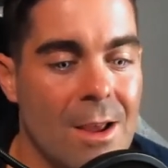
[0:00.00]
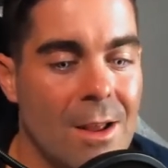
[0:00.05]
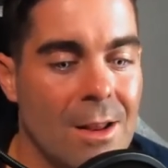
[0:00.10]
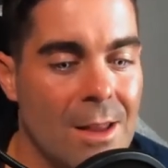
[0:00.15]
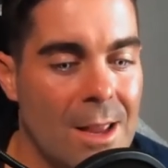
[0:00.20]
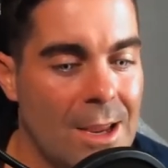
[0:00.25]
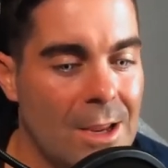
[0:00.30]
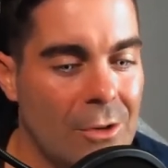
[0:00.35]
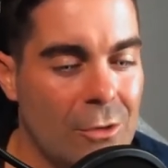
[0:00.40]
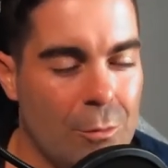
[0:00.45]

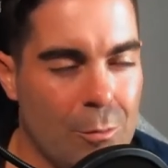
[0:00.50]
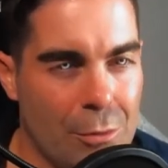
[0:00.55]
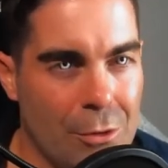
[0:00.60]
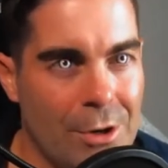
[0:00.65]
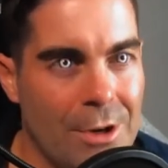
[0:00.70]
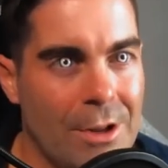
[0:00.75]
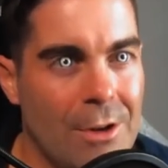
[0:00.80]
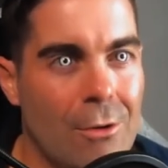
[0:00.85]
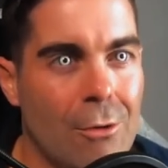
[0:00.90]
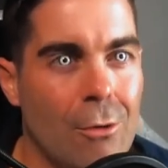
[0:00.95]
it's
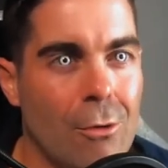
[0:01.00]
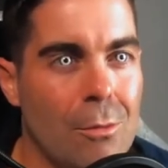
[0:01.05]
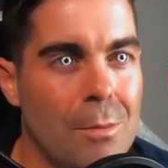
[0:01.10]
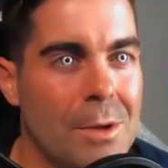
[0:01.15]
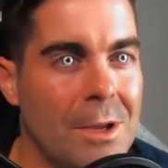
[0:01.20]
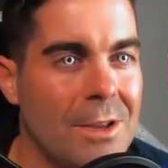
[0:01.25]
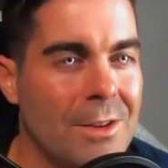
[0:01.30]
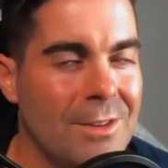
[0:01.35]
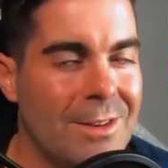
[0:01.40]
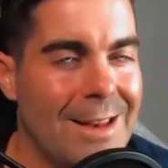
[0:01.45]
pretty cool
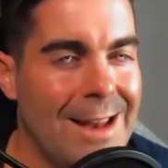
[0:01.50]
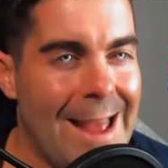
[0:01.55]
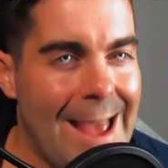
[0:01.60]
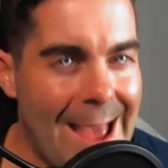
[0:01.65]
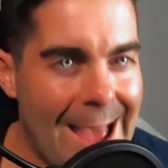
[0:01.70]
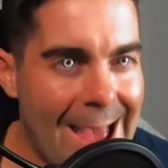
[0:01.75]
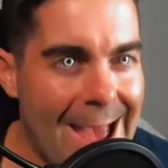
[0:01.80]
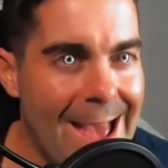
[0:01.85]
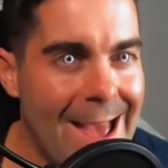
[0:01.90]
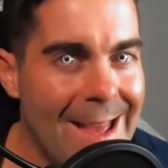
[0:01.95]
because it
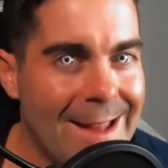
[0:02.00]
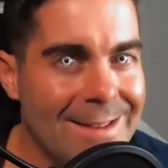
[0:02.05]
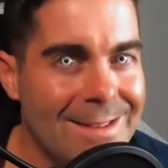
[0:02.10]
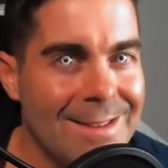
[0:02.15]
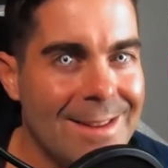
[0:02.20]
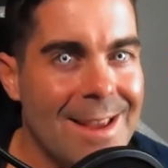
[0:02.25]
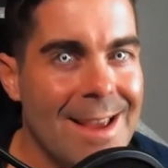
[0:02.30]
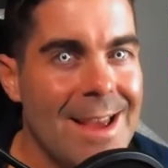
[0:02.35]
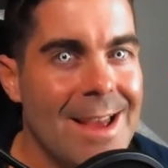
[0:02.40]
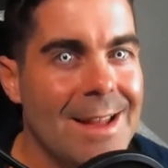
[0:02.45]

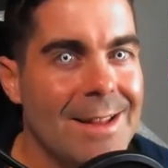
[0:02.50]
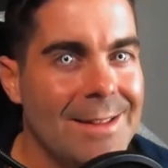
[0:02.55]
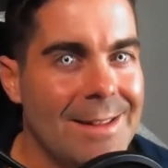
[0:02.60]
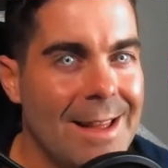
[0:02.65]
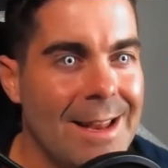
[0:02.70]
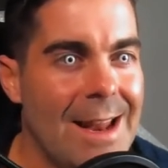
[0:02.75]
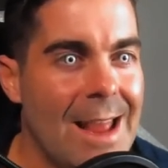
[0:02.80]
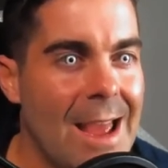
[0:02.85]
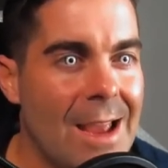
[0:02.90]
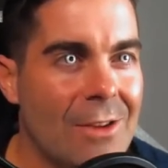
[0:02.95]
adds
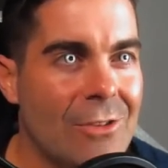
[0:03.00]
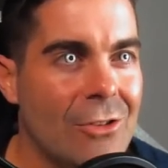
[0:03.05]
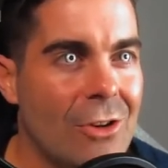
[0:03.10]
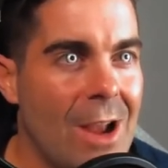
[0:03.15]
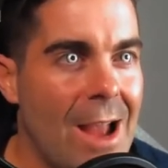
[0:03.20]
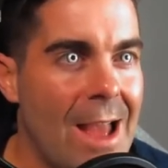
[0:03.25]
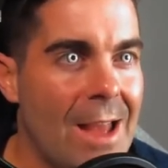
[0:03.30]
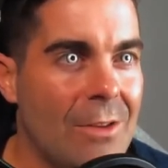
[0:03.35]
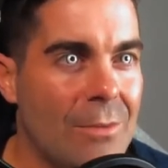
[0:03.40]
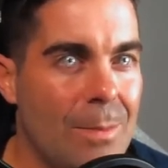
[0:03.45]
that extra
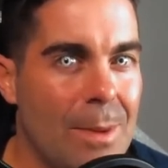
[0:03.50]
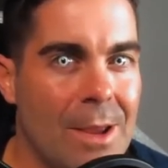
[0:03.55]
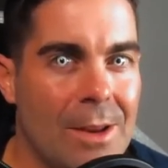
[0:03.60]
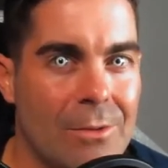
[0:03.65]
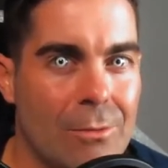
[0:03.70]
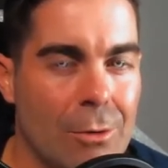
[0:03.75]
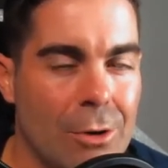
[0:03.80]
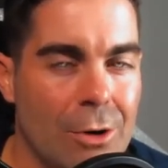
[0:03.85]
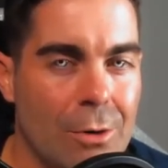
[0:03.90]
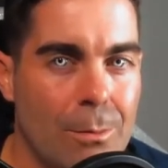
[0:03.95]

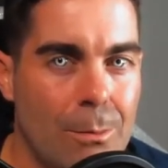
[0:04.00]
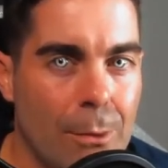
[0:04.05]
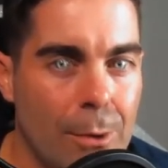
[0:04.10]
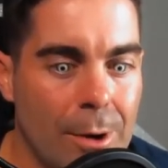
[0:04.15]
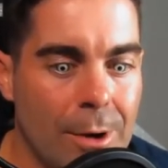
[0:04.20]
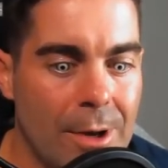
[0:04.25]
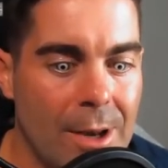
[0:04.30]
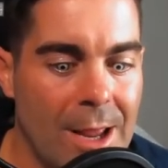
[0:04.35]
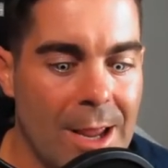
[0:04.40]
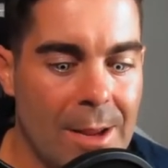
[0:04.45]
aspect where you
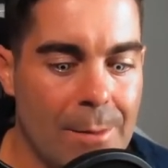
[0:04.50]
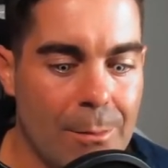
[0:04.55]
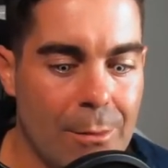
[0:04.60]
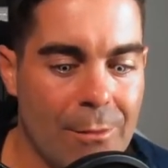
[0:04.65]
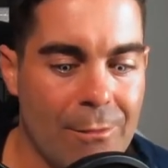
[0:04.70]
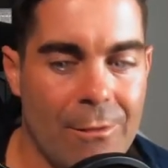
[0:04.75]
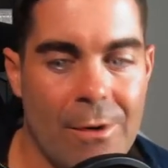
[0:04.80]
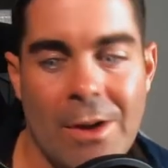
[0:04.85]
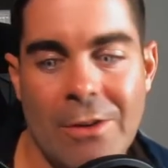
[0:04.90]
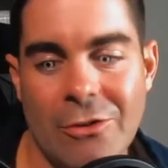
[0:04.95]
put a
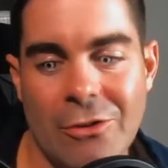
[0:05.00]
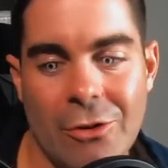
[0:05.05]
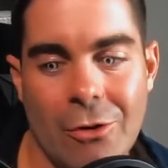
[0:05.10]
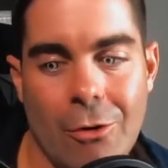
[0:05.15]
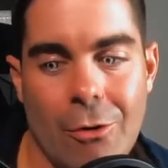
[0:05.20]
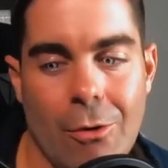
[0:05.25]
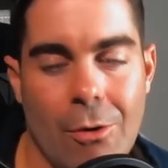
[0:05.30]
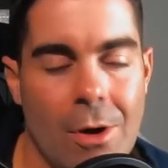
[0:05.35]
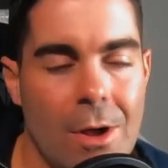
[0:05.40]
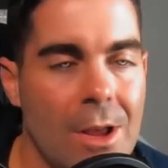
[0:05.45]

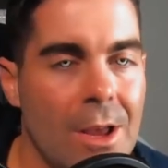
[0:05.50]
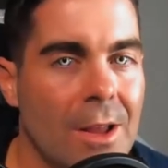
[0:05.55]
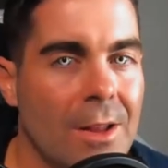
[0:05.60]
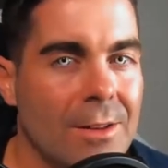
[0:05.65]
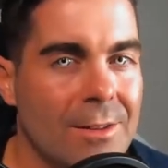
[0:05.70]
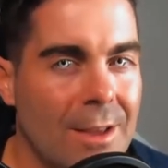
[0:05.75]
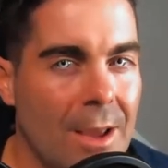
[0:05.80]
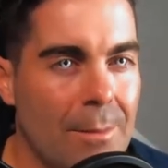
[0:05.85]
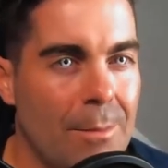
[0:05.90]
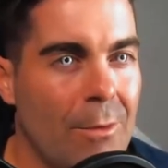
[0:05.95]
professional
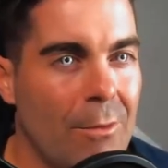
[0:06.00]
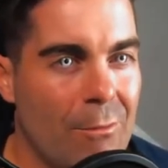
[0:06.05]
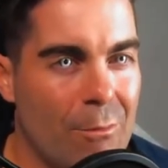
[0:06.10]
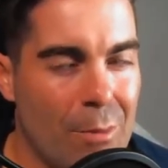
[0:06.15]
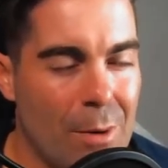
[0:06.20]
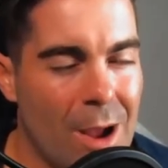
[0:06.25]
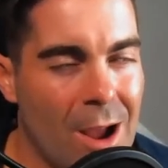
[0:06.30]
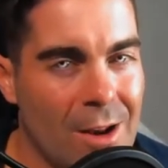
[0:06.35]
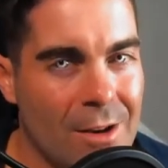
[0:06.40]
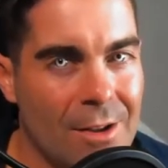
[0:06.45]
type of
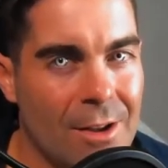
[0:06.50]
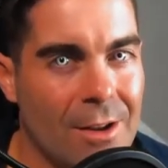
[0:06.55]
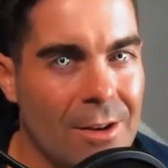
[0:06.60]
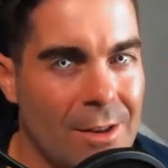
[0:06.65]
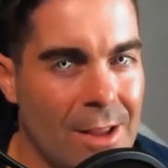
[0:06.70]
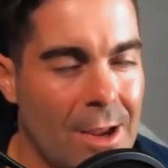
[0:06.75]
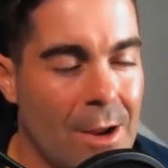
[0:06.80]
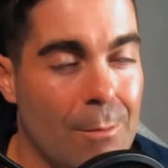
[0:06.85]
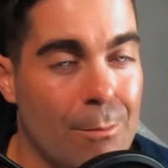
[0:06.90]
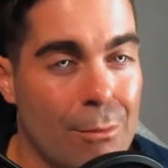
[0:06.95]
product,
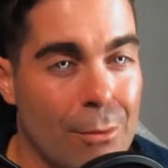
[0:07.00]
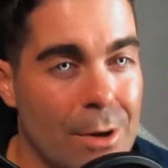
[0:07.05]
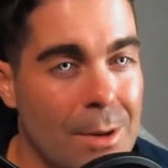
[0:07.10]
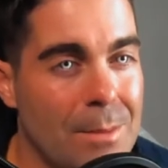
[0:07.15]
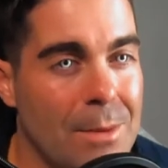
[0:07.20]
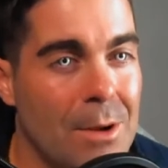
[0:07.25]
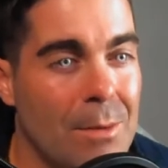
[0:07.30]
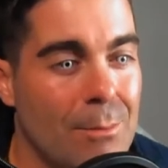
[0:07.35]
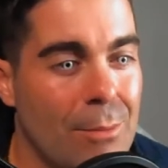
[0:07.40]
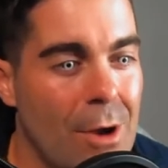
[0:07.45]
a
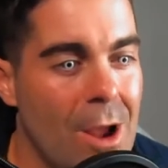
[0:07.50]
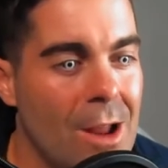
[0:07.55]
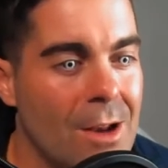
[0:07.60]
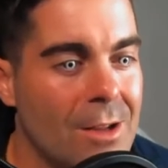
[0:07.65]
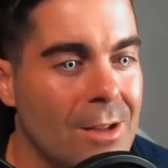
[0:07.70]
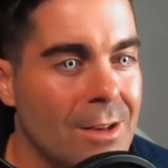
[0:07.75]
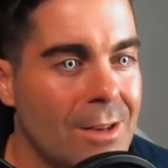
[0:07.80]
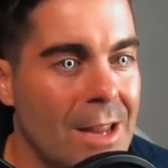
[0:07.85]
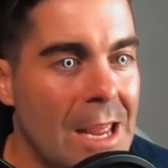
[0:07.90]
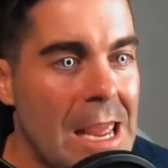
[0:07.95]
premium
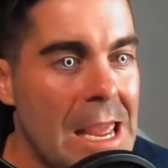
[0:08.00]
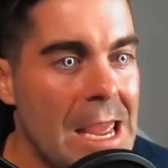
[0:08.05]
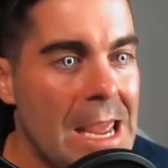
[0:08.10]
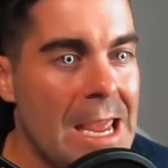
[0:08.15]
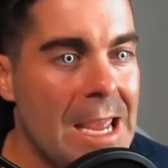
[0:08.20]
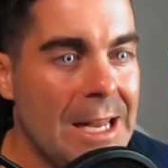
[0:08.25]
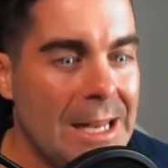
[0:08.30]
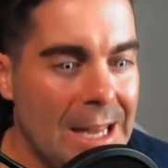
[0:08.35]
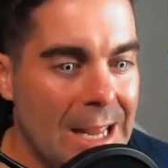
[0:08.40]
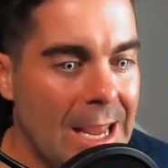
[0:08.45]
product,
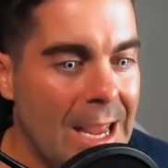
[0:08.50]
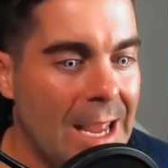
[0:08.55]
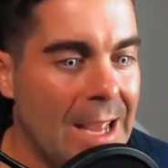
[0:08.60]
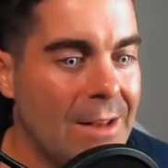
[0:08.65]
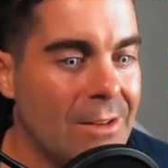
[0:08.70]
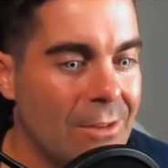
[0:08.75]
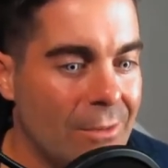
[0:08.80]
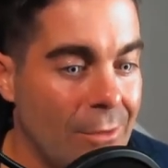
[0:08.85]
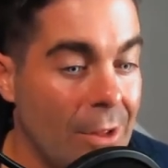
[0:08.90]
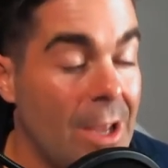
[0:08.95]
in the
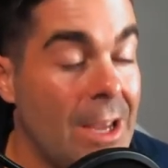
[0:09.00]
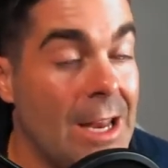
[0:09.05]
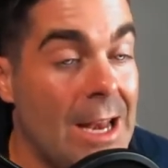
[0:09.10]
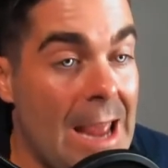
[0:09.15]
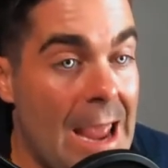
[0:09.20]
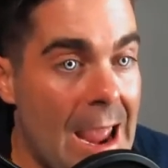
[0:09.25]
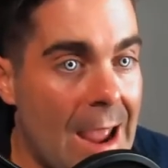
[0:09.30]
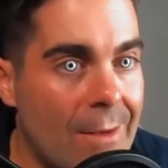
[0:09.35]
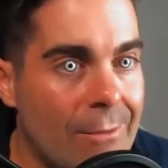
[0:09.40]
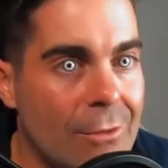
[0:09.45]
hands of an
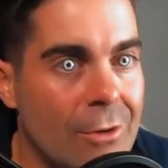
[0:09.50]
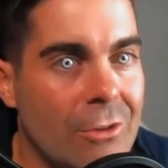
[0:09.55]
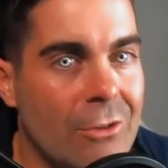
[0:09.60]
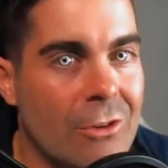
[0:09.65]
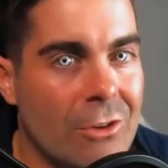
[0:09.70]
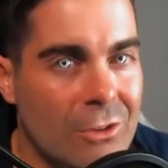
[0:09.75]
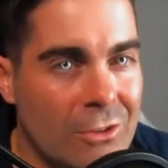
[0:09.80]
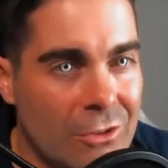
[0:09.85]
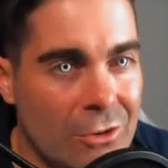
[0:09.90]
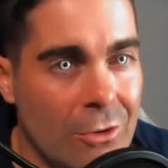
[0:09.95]
average
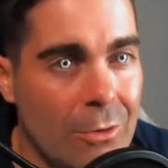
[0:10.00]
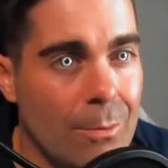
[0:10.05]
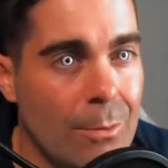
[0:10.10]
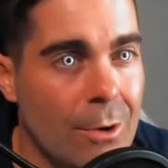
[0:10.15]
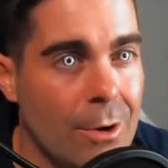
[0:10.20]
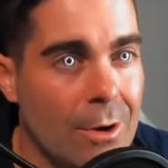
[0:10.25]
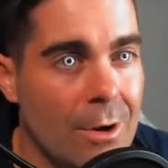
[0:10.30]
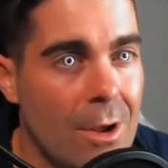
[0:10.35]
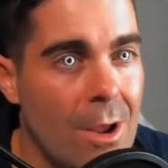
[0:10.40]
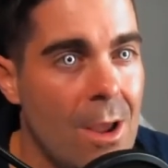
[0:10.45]

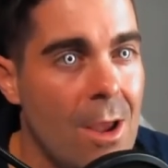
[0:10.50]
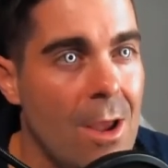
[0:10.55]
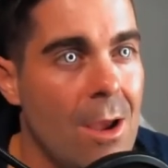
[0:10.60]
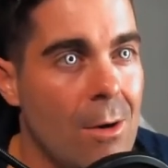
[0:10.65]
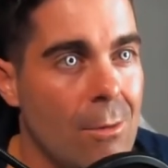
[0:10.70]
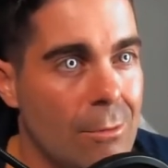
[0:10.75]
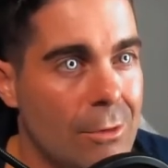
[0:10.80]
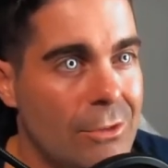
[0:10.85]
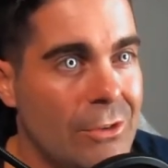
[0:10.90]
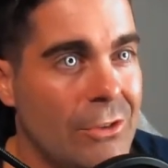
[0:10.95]
consumer,
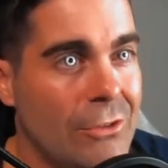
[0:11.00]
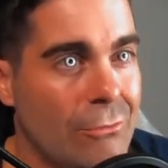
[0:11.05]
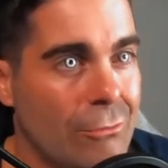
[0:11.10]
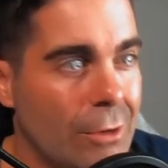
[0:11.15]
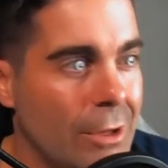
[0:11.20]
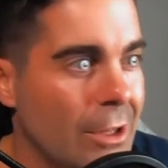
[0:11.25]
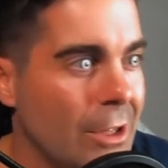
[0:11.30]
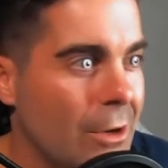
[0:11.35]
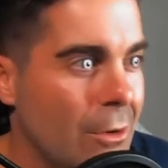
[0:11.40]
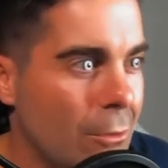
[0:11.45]
which is
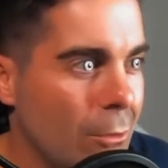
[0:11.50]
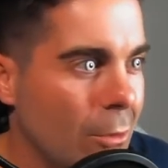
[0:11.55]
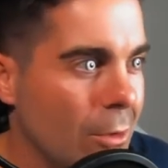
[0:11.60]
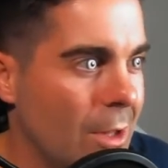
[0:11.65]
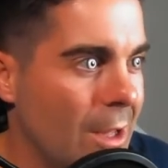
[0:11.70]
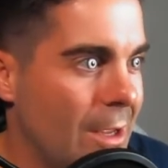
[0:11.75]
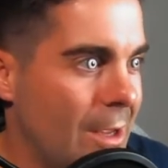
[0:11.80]
really cool.